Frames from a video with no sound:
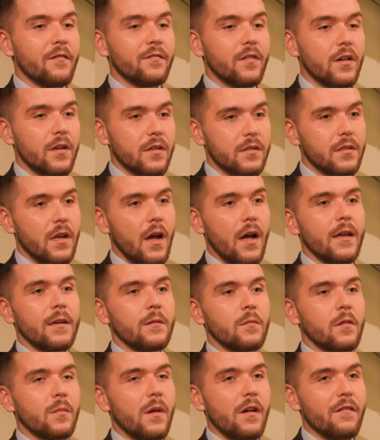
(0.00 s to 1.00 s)
I first started,
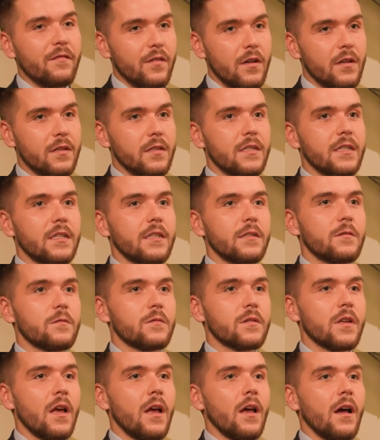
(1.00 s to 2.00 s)
one of my first
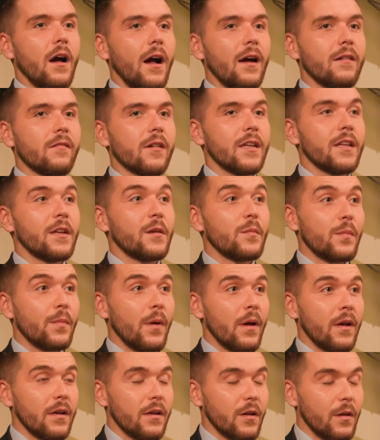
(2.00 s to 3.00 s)
deals, I rented
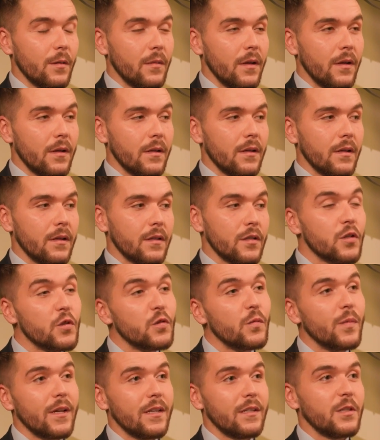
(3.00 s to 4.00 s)
a
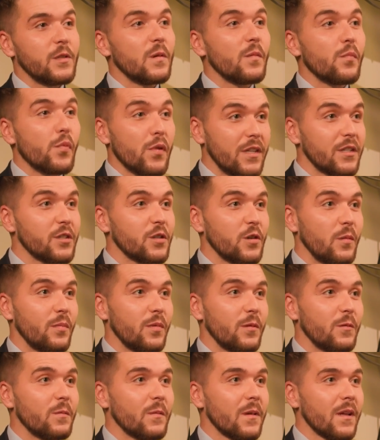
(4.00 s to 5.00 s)
2-bed to a British
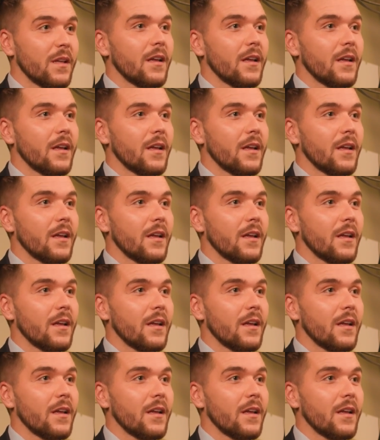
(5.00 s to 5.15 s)
couple,